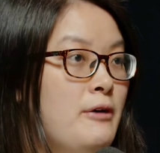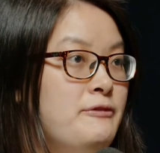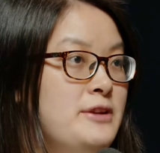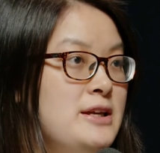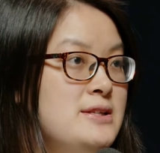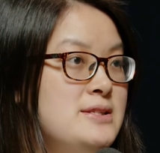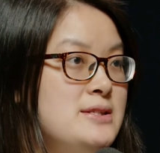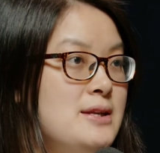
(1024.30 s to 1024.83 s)
of
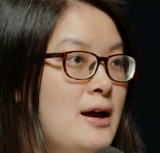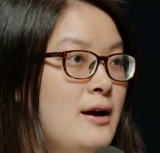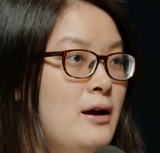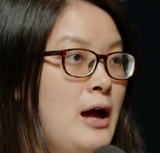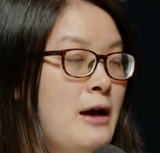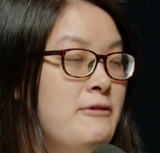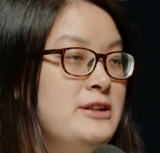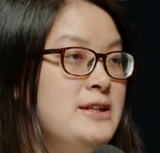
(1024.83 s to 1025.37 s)
this
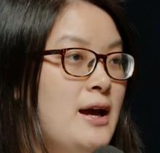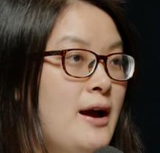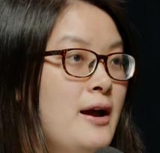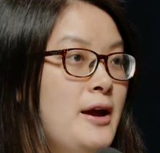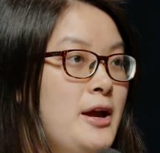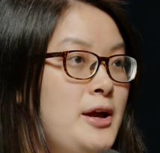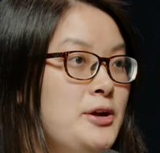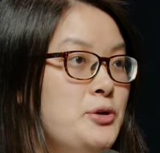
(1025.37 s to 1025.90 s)
avatar.
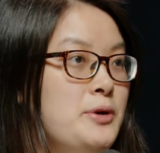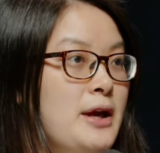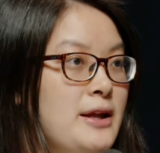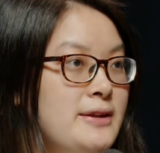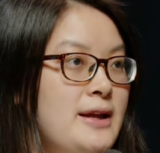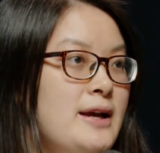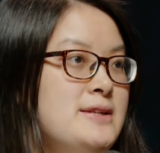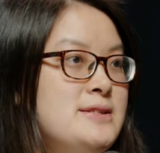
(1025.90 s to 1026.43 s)
You
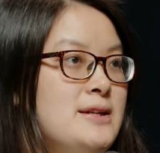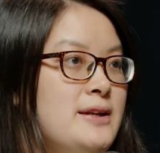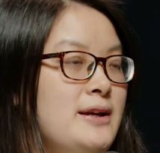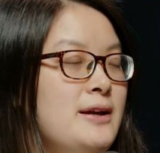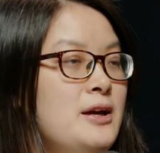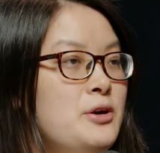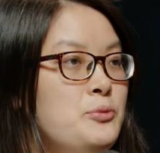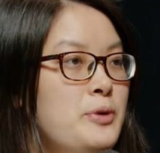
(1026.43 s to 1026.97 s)
can
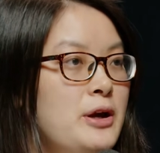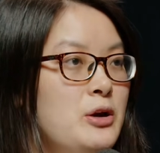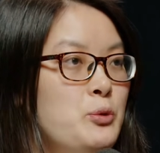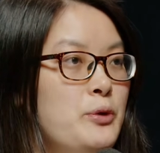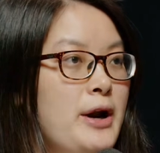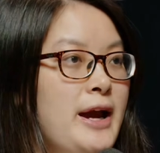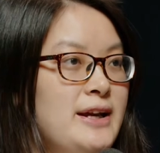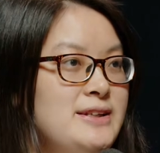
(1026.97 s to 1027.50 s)
nicely
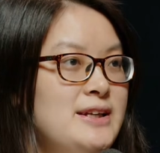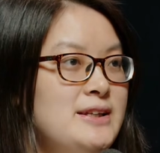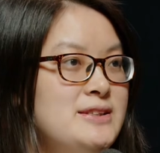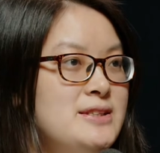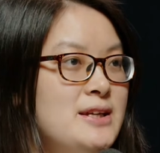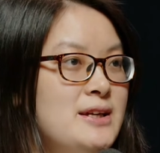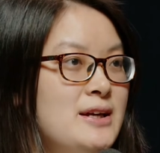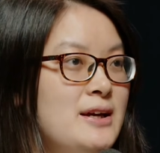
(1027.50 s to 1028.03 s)
recreate
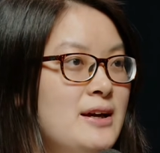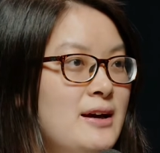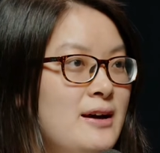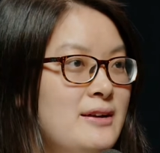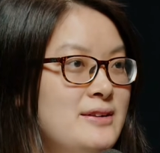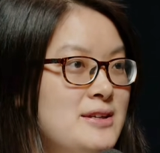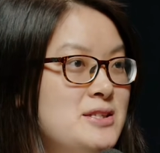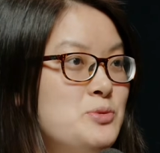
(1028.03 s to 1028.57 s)
it,
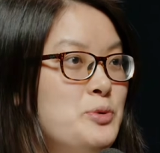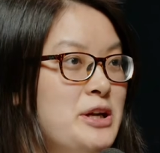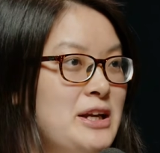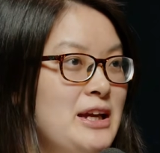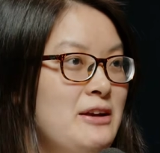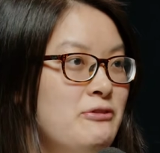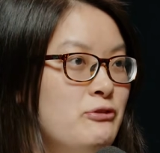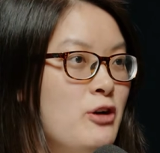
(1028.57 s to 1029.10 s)
the
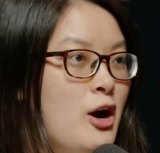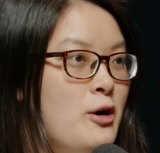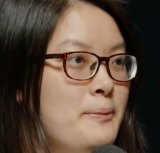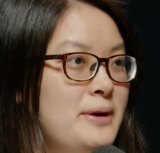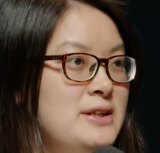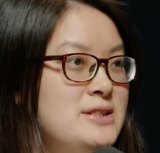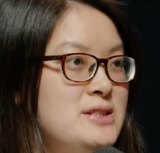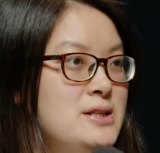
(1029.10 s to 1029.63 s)
3D
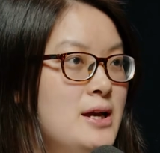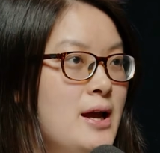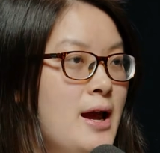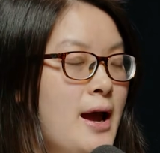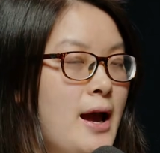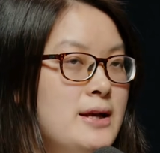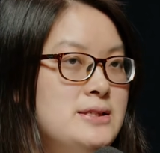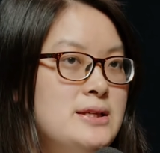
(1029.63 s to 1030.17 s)
environment.
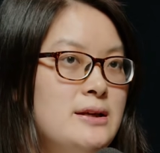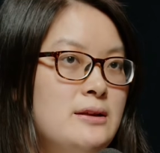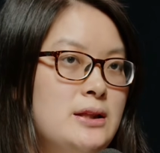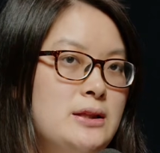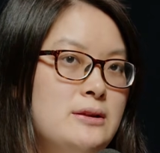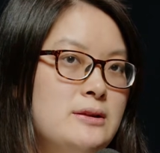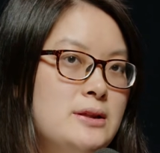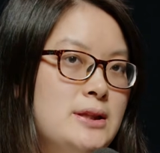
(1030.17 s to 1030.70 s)
I
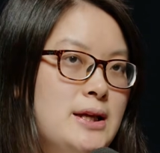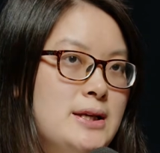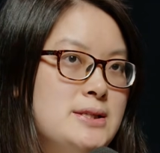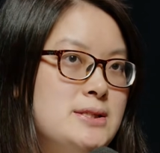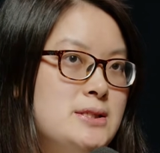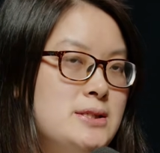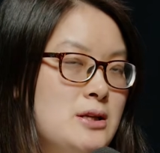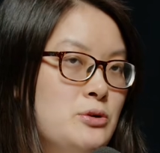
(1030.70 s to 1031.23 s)
think
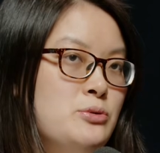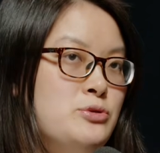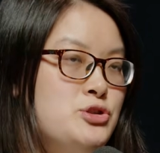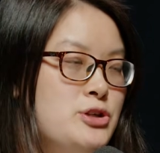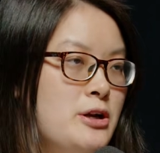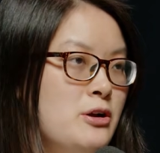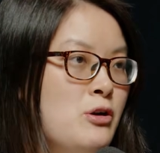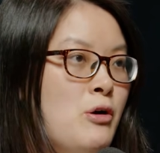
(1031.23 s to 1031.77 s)
this
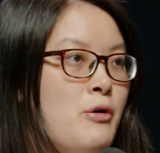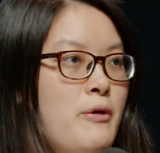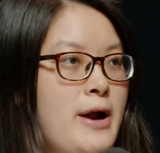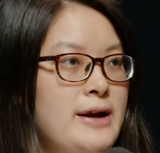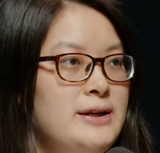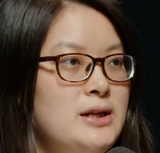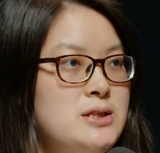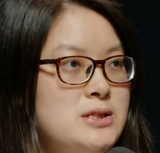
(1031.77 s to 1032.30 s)
solution,
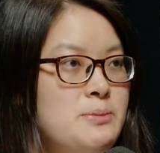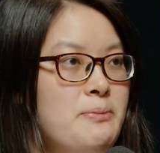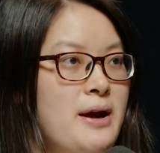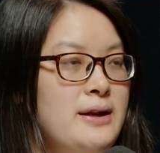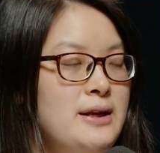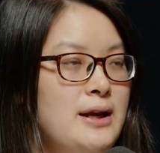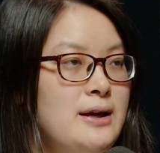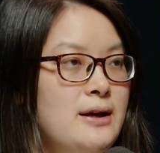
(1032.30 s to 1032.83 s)
goal-oriented
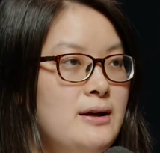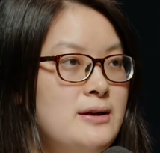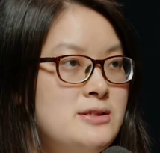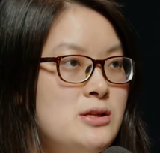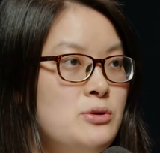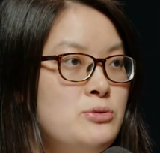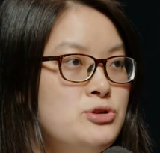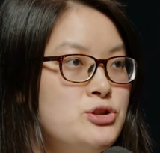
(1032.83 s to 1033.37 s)
semantic
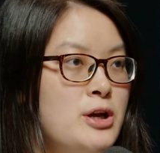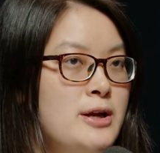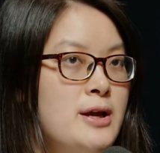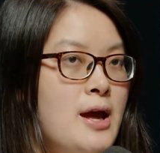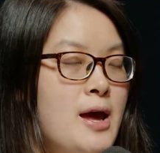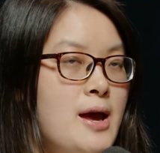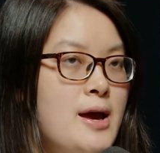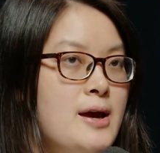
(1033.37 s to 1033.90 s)
solution,
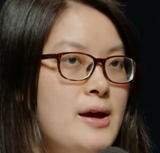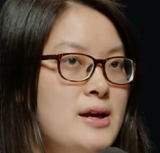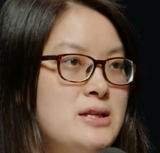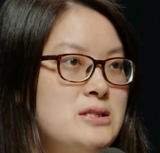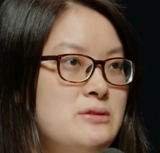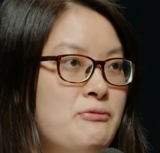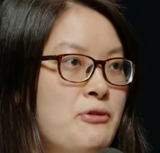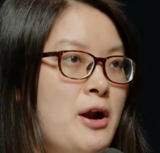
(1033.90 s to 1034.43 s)

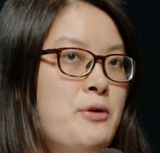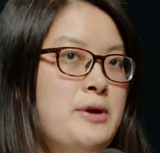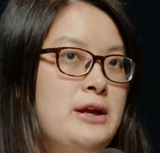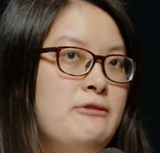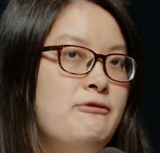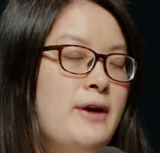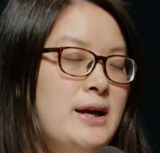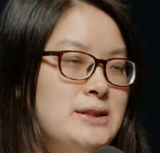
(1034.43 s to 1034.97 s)
is
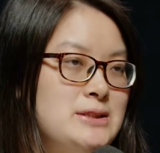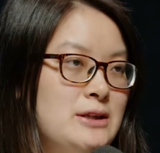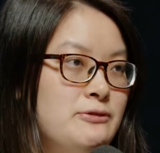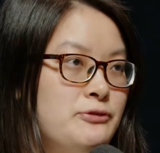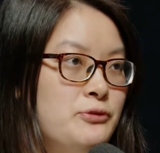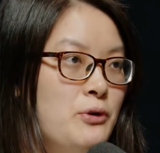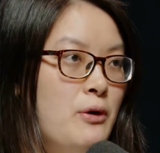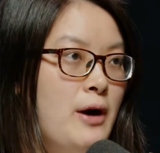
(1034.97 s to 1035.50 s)
very
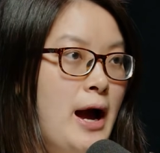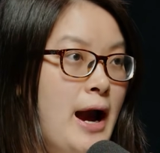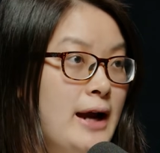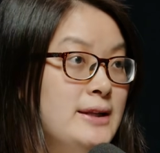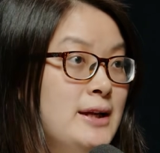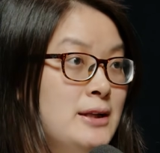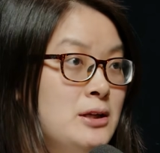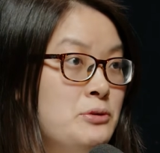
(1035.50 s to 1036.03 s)
effective for
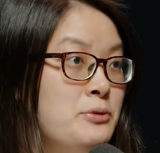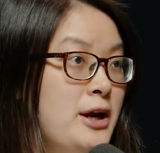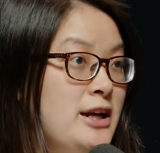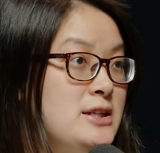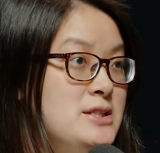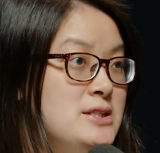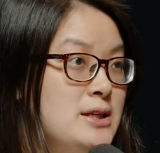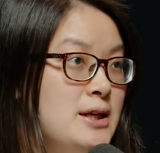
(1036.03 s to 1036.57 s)
high data
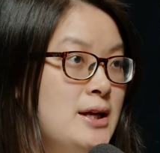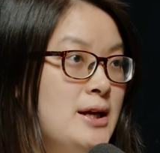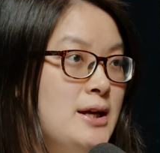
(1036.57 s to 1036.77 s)
rate